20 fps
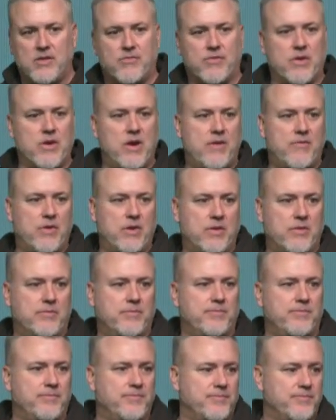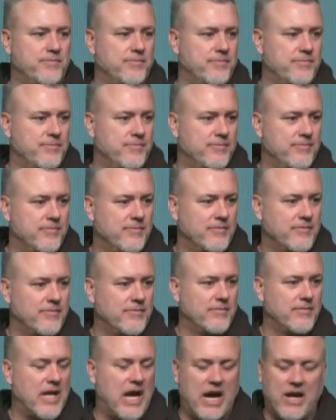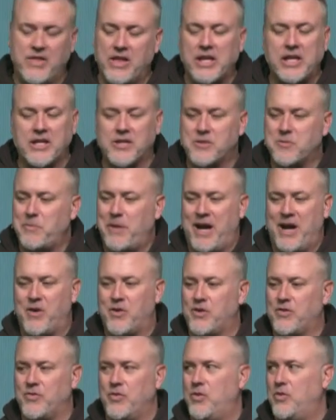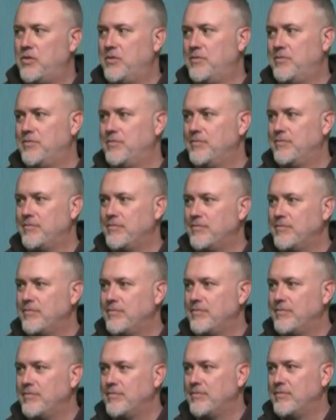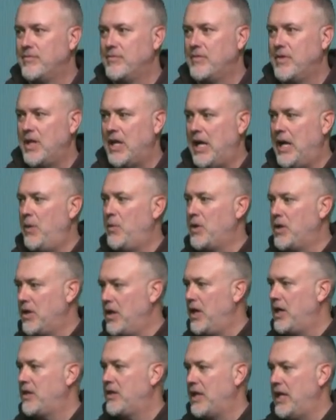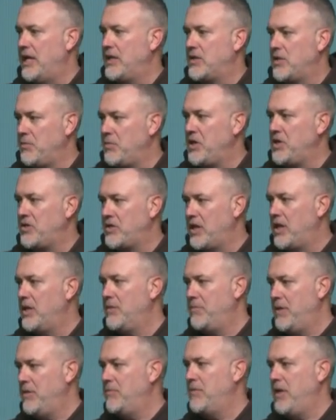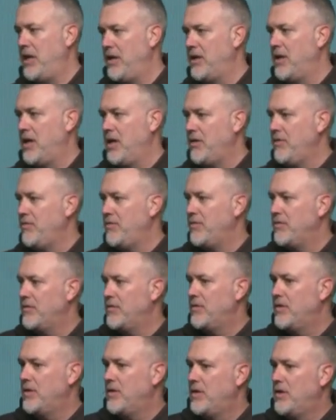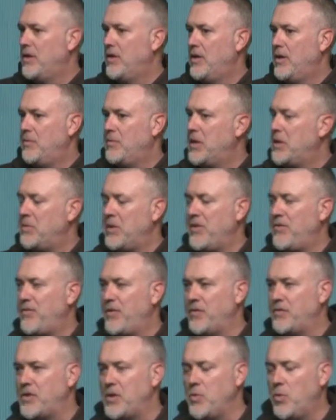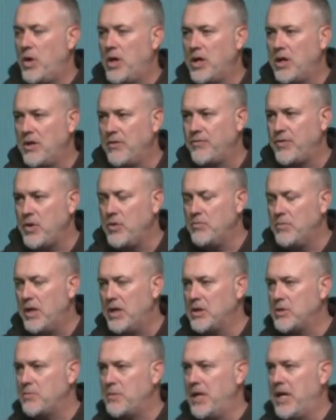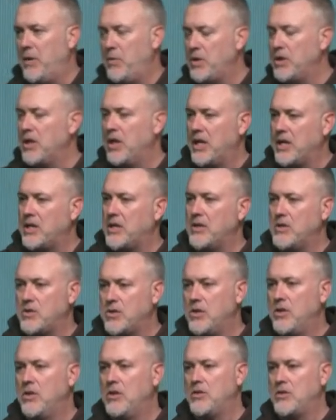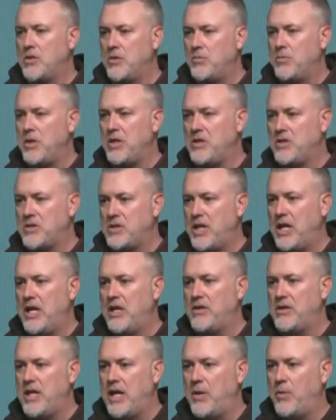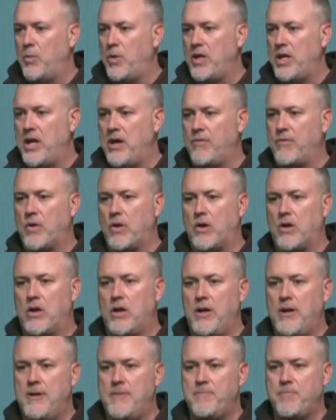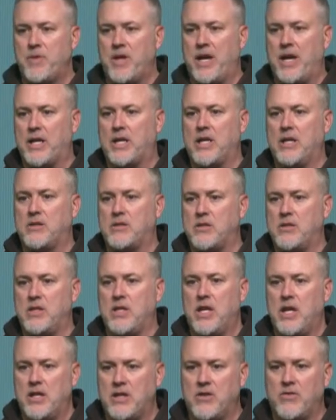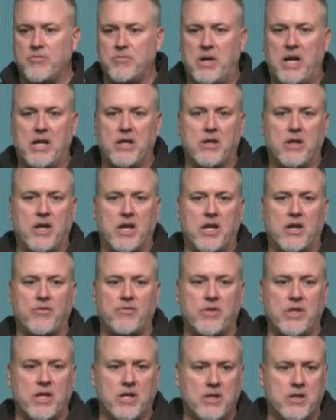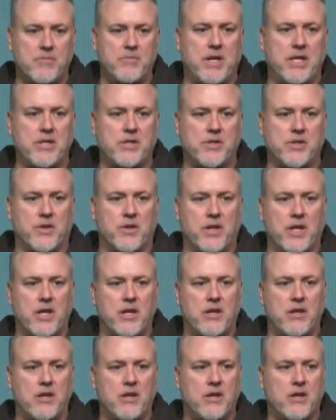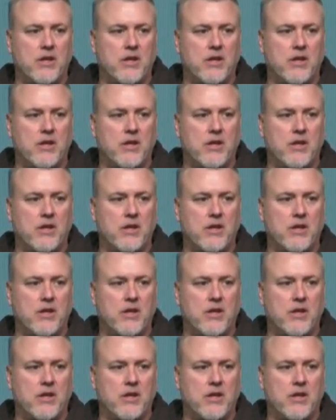forever." I think it's powerful. I would like that to be said about my life. I'm going to be 51 in a few months, but I would like it to be said that whenever I get to the end of my life, the end of my journey,